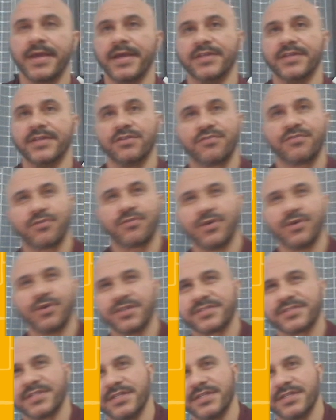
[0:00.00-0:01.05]
And of
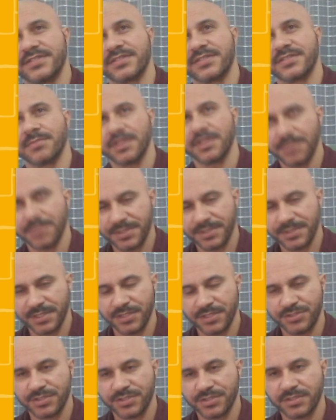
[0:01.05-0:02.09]
course, there is some
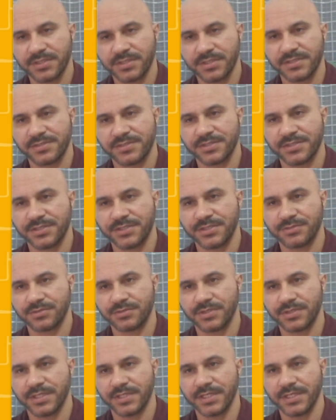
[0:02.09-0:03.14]
limitation concerning to
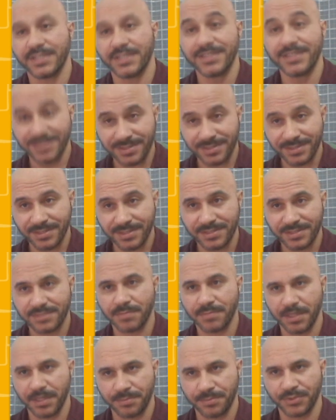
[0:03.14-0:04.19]
the instance
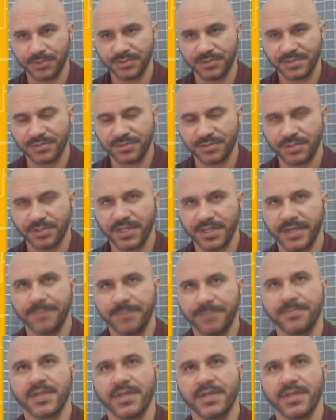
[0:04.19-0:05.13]
by process, okay?